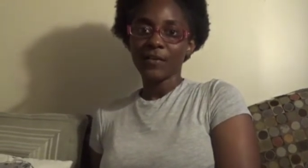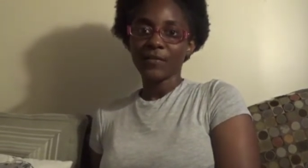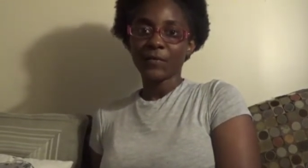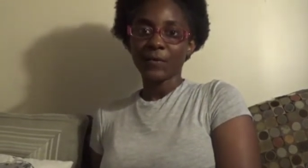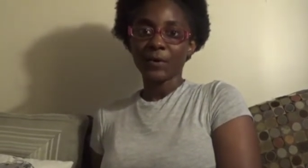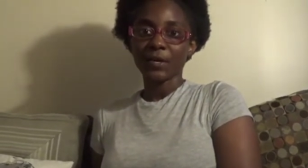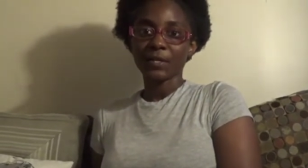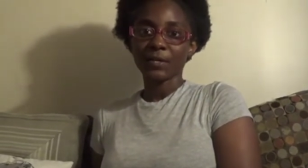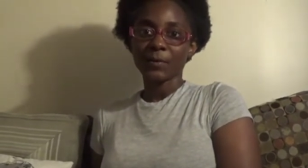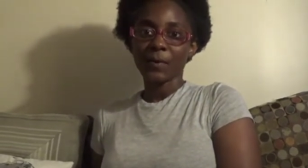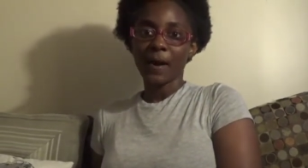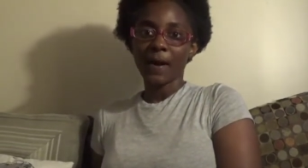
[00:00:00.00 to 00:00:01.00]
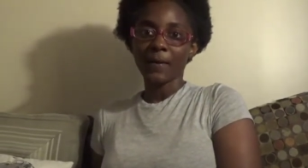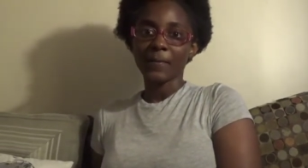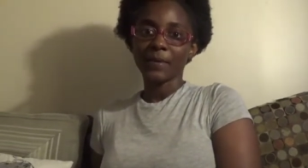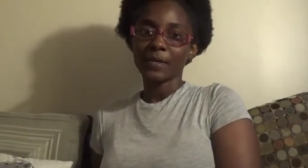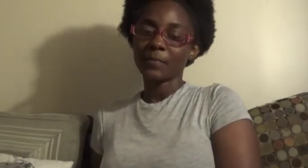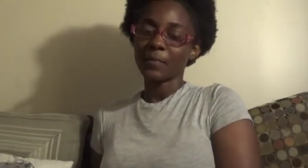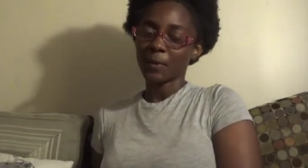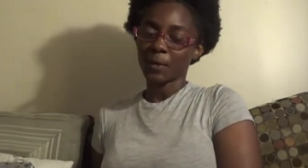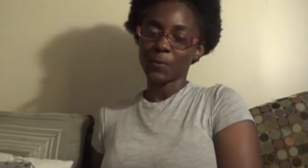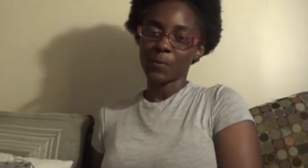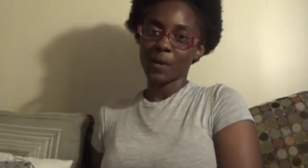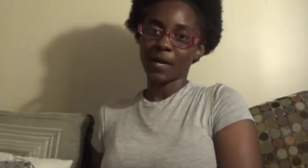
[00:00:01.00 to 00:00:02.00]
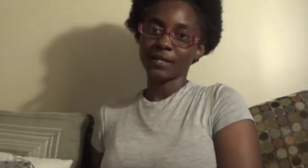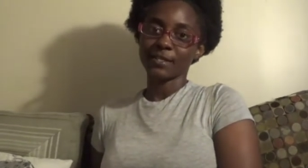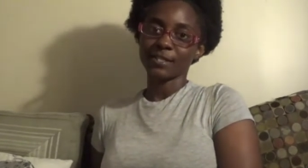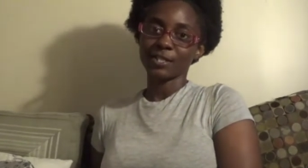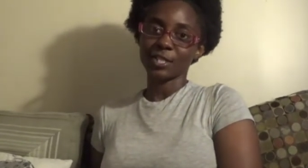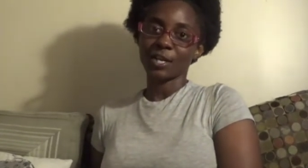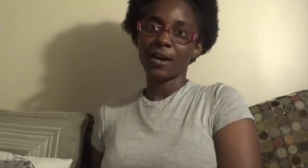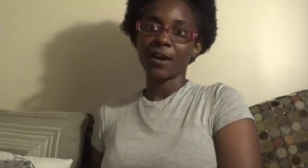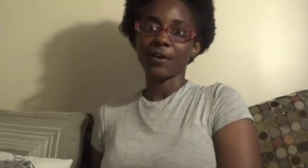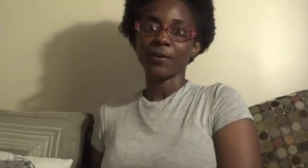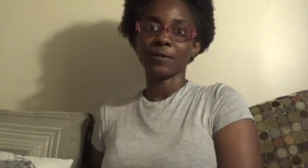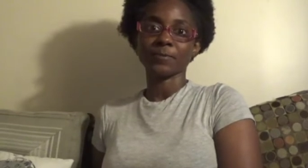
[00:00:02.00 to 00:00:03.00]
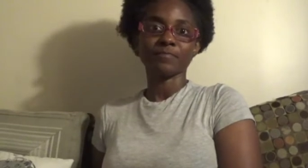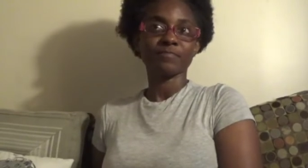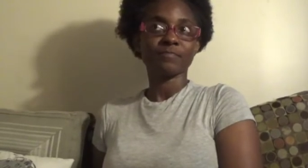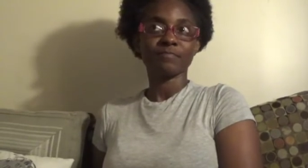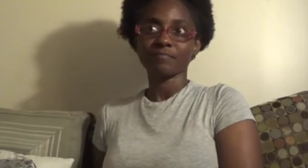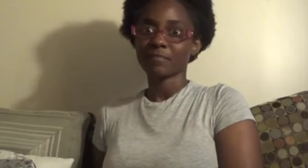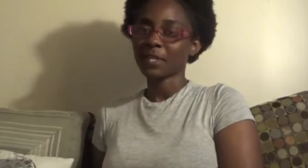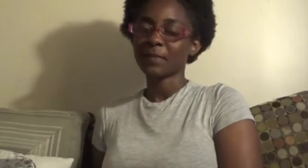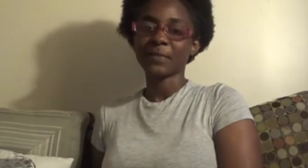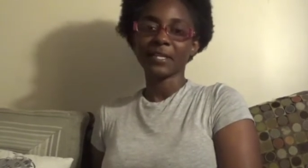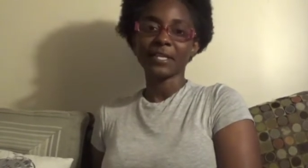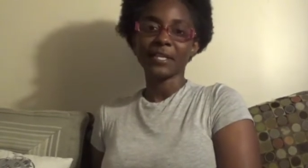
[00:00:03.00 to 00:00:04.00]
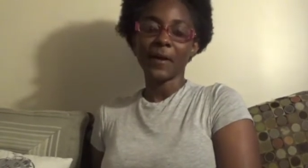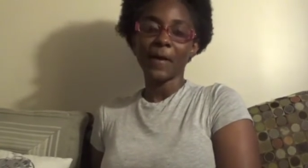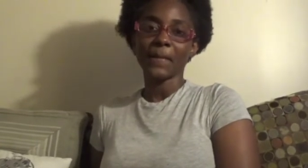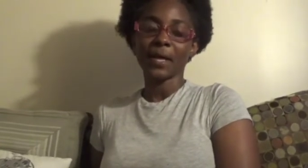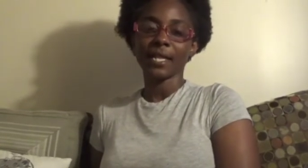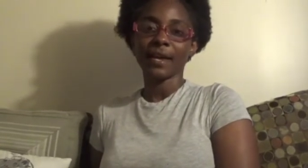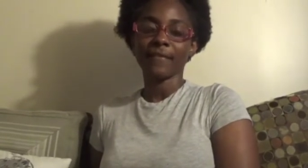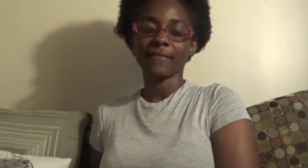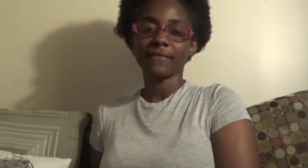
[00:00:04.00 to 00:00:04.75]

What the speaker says: for a little while, but born and raised in Chicago completely all my life.